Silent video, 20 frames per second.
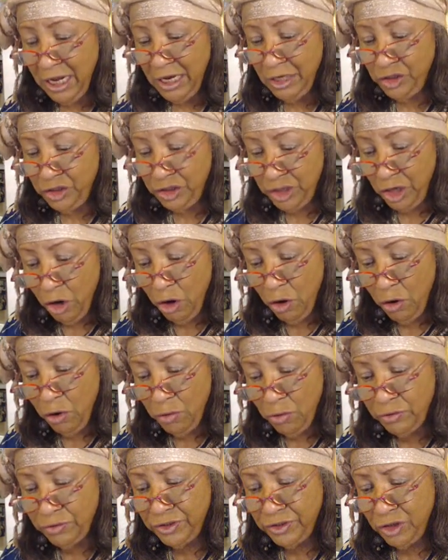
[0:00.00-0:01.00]

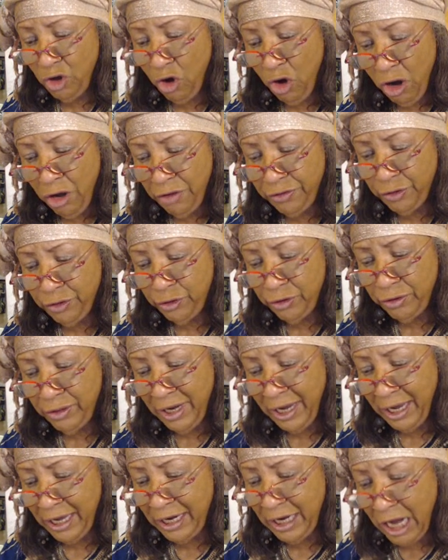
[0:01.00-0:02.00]
chose author
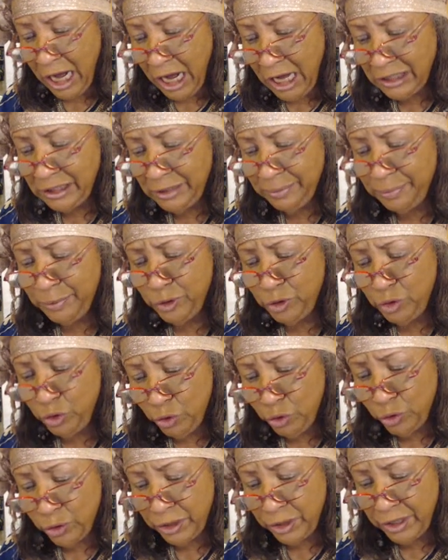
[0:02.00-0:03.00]
and
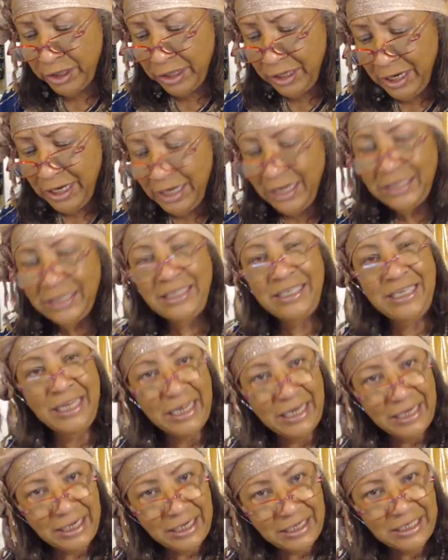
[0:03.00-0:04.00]
entrepreneur
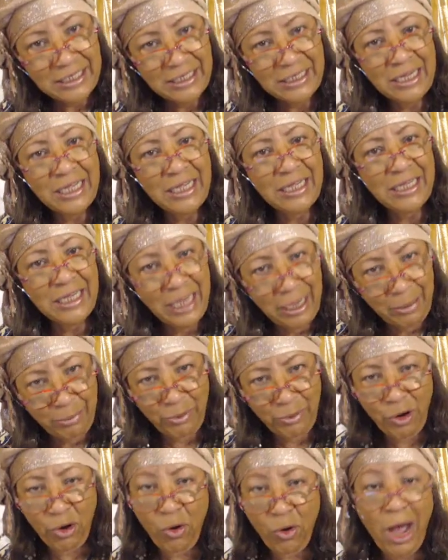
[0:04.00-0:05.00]
Dennis
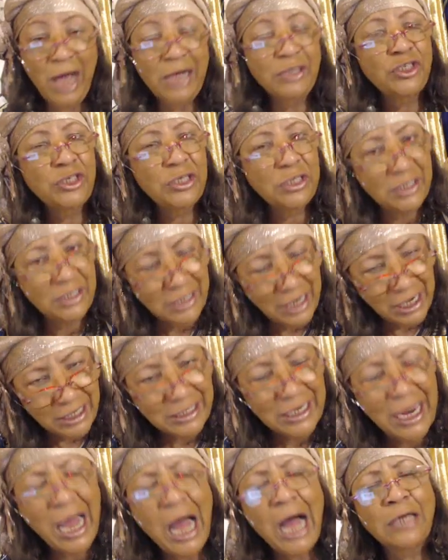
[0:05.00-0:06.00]
Kimbrough, I should say
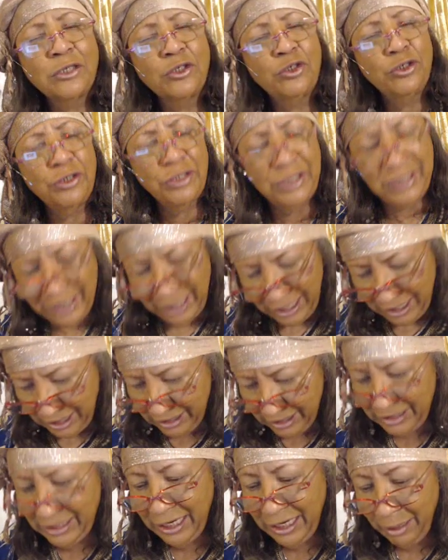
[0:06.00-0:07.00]
Dr.
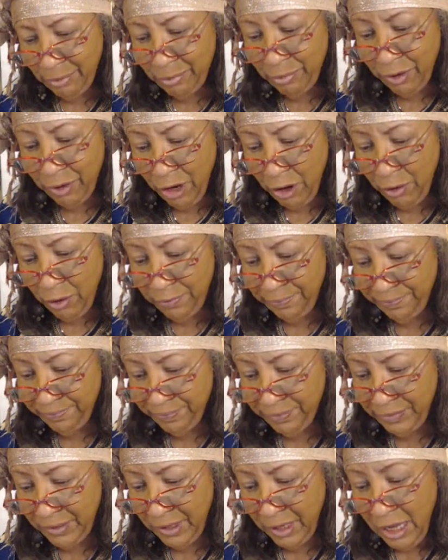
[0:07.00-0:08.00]
Dennis Kimbrough,
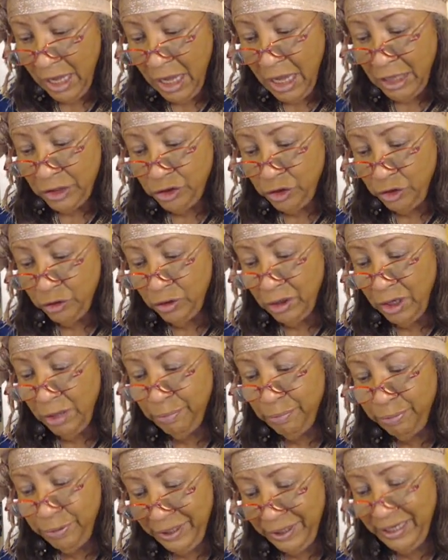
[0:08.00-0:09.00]
to
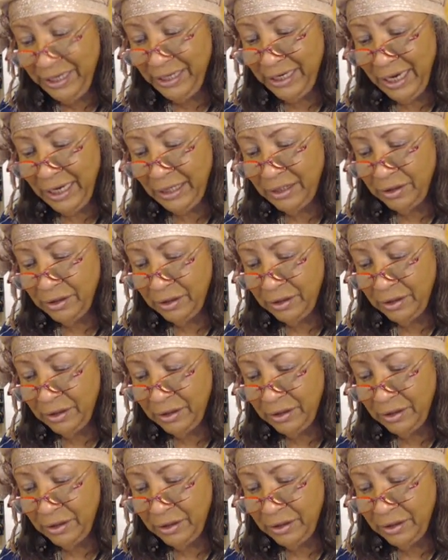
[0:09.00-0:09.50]
complete it.